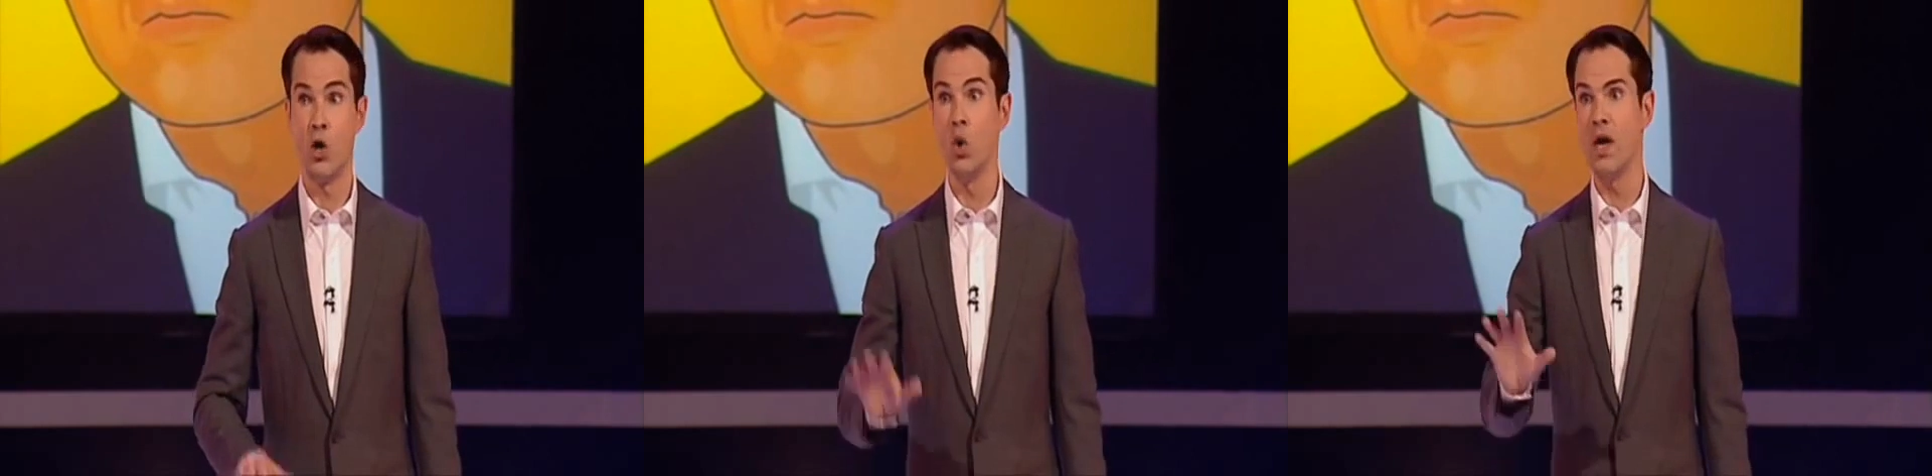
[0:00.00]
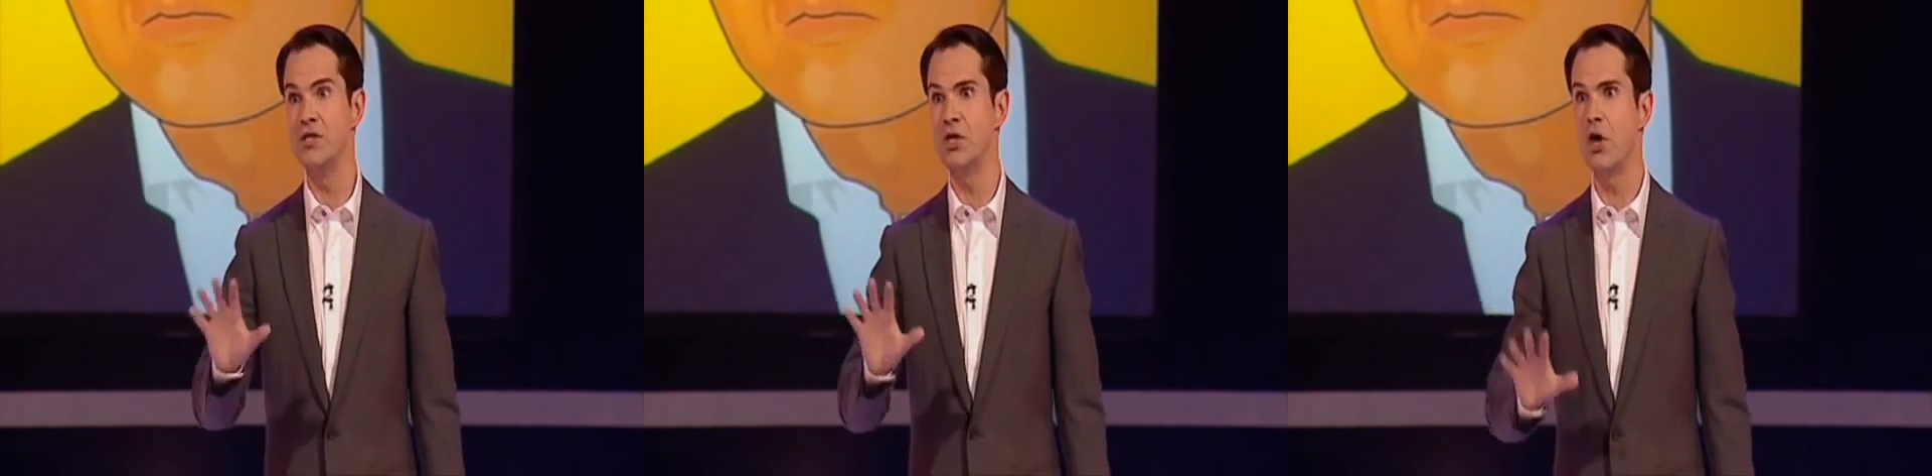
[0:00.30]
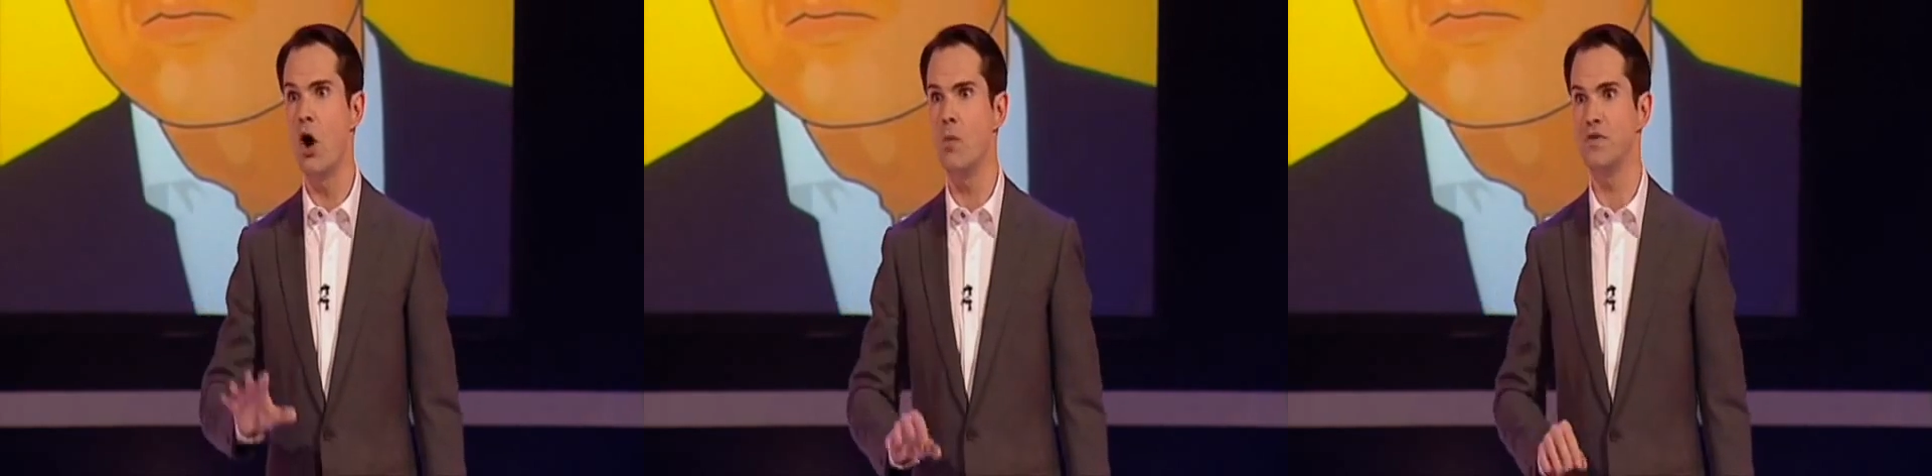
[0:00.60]
And all
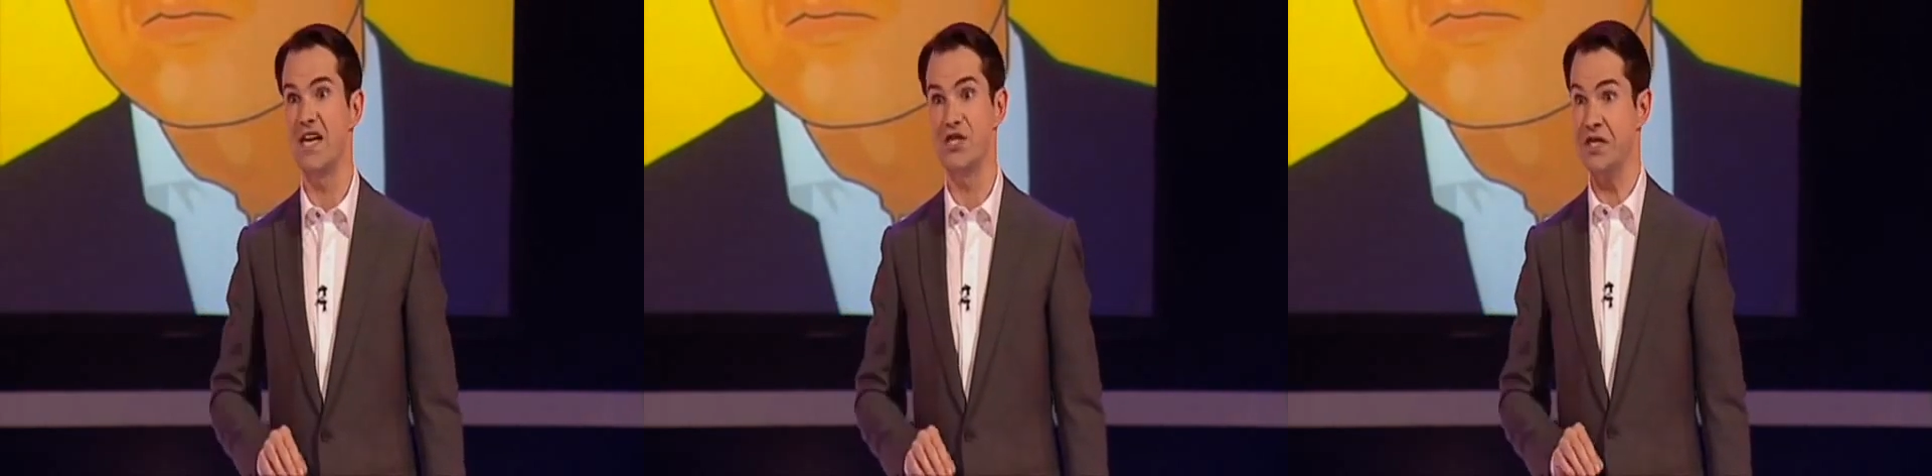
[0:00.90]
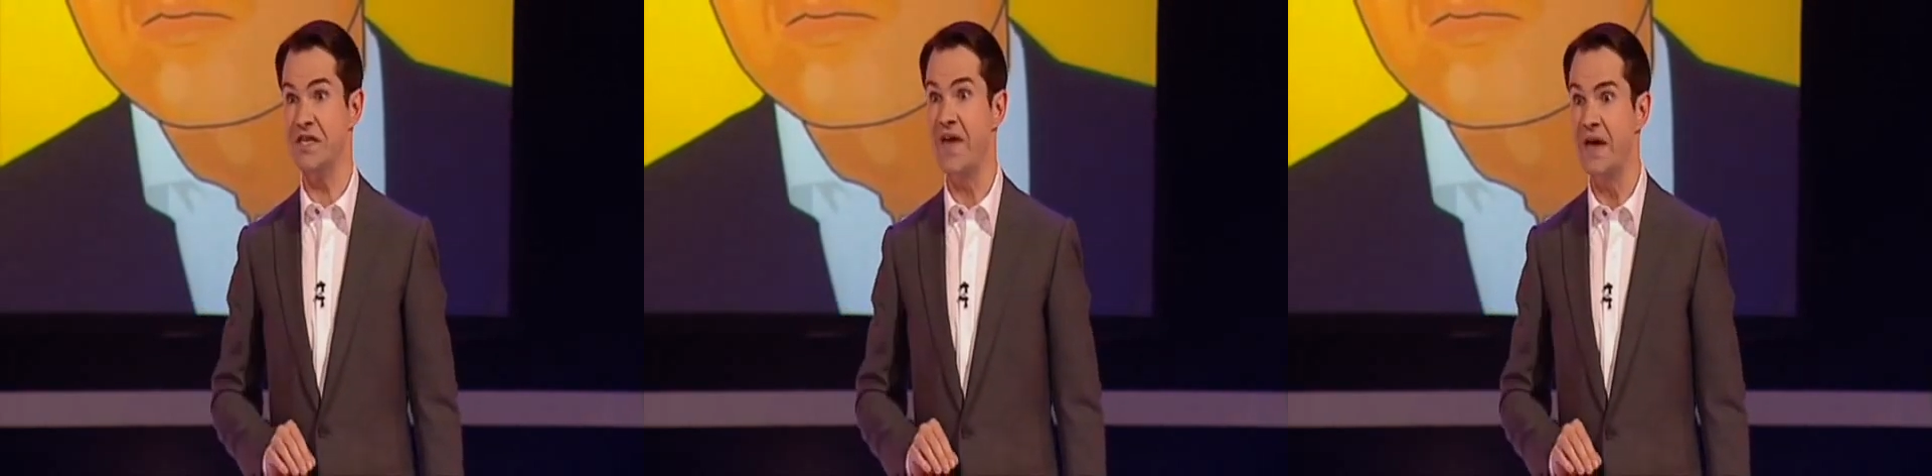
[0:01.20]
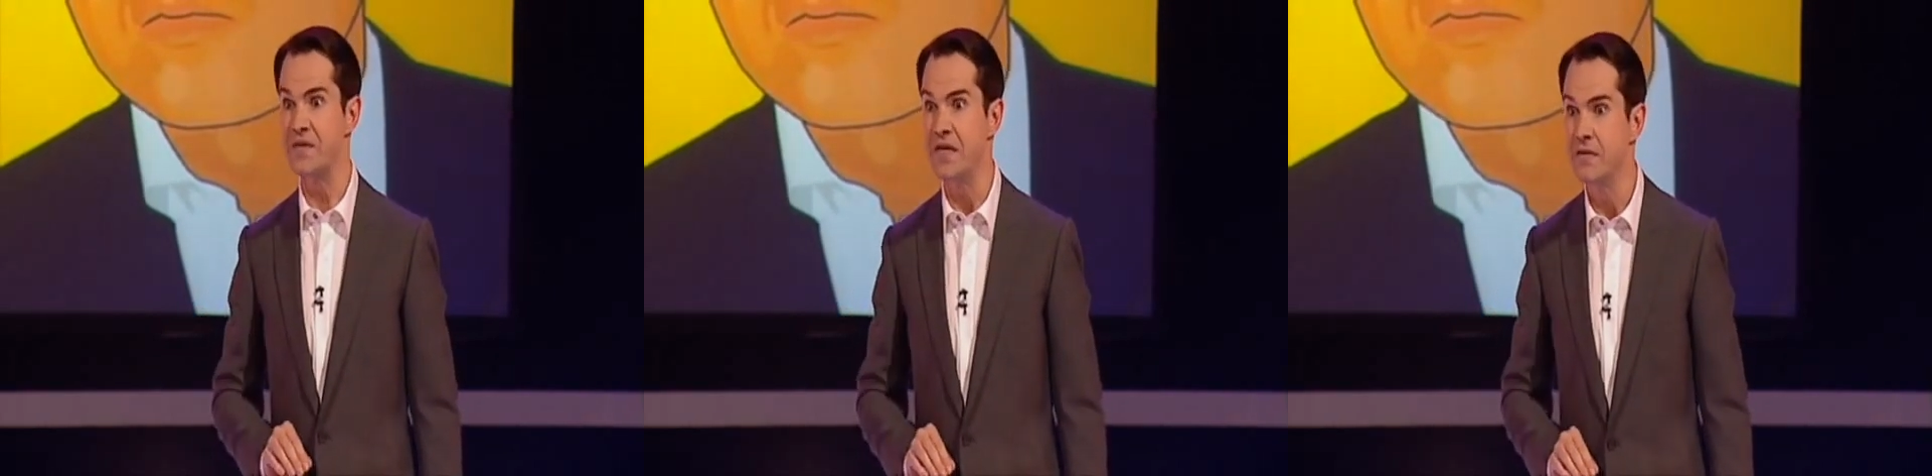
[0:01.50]
London got was that shitty
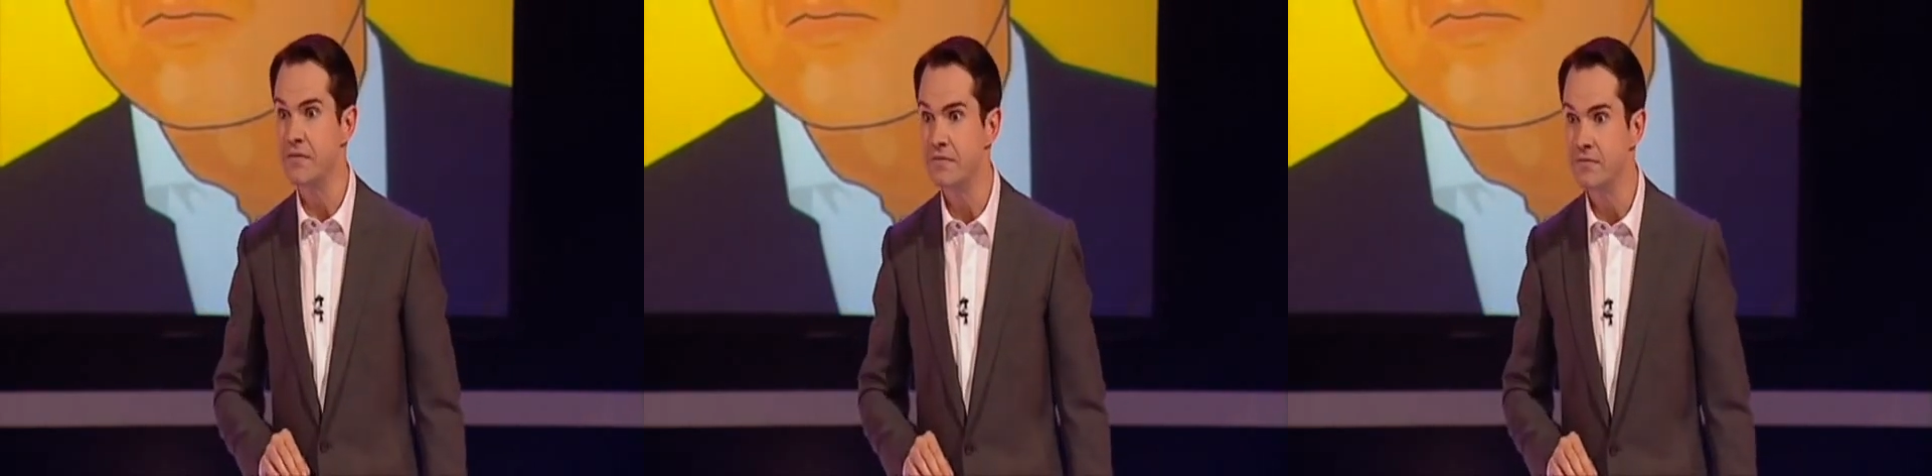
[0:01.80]
fountain.